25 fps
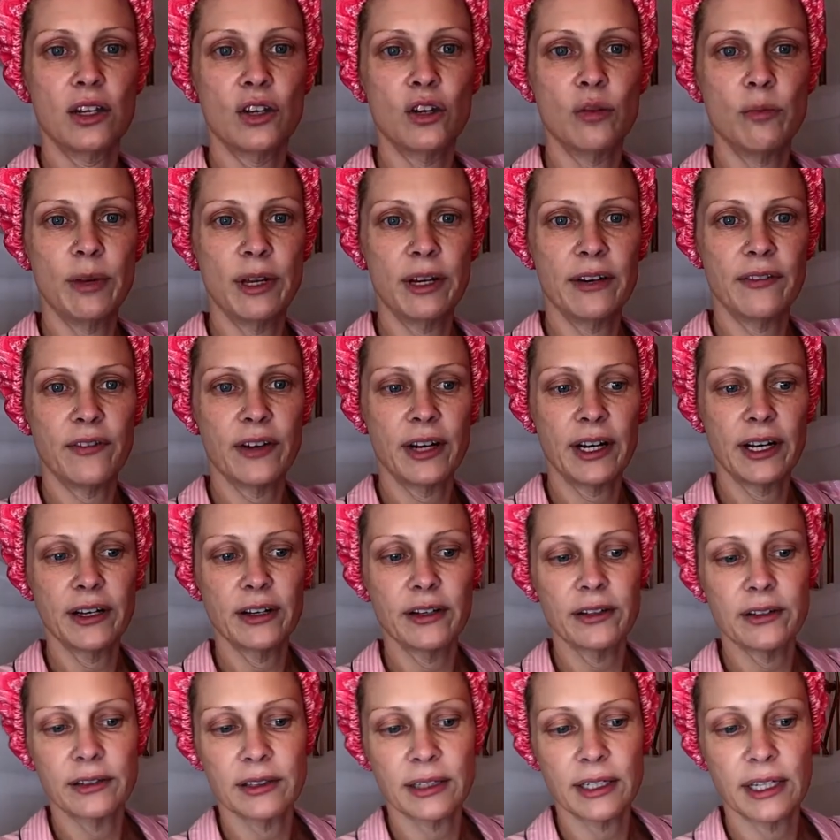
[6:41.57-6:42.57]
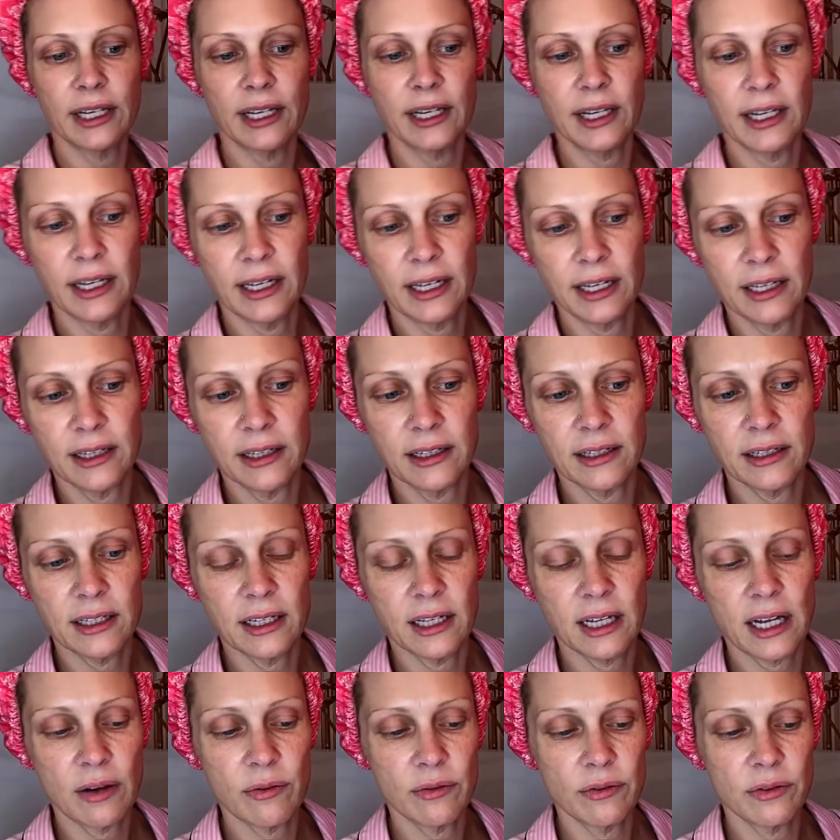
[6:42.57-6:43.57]
humidifier, and
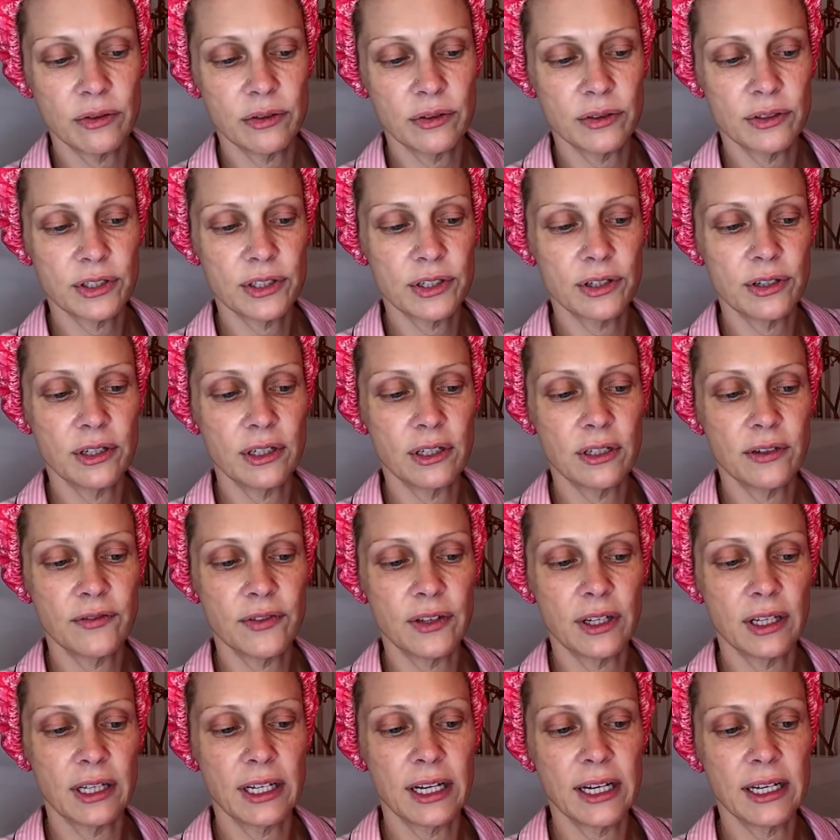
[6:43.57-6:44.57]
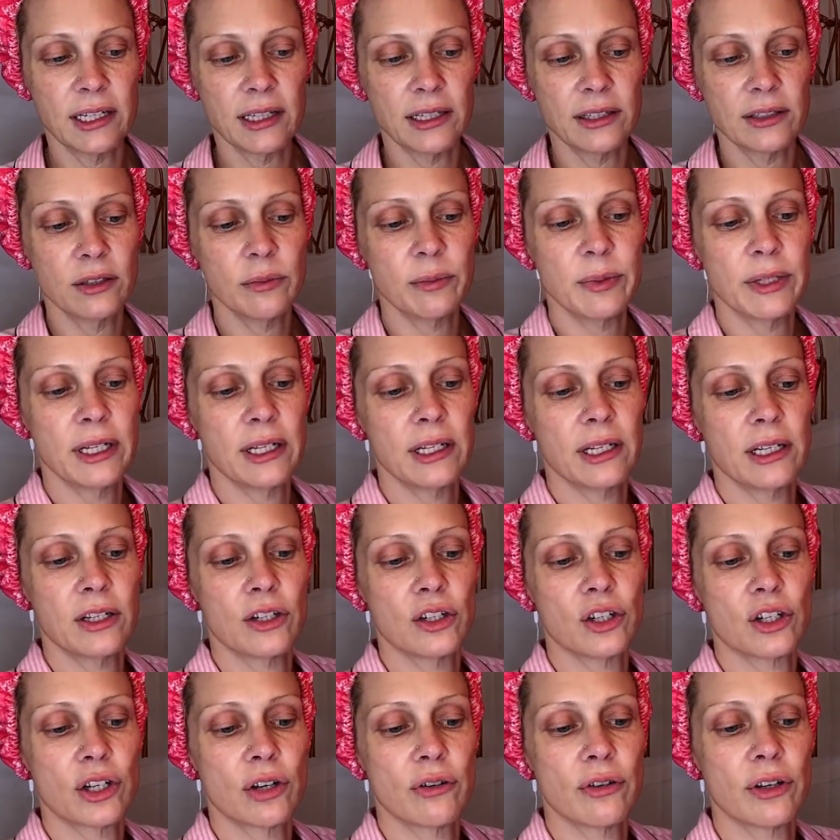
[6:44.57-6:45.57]
I will turn off the light a little bit
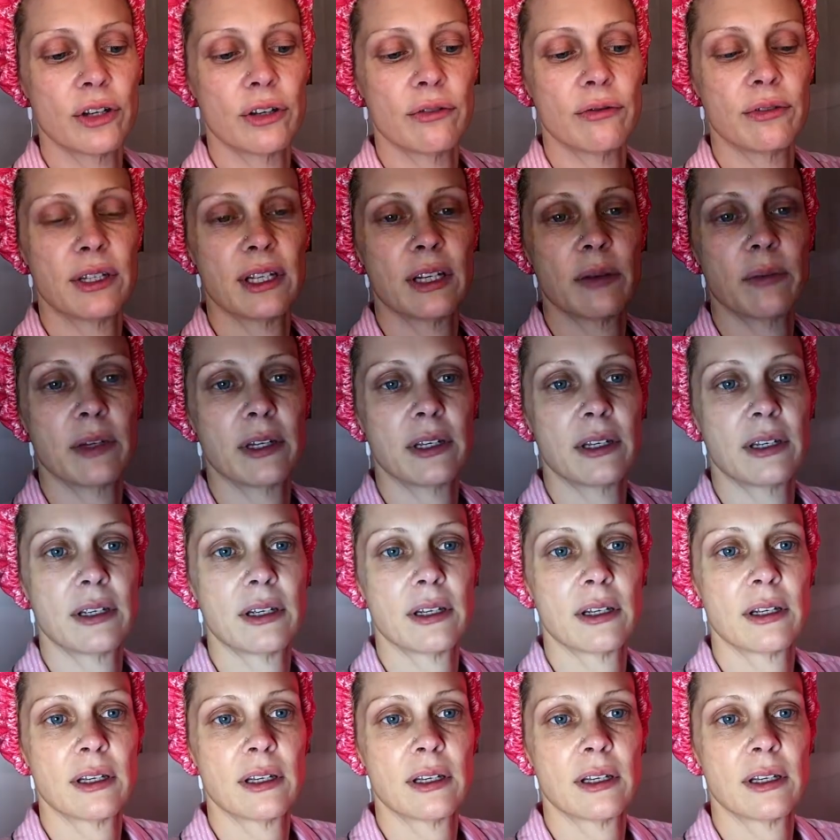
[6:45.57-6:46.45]
and show you, dim it.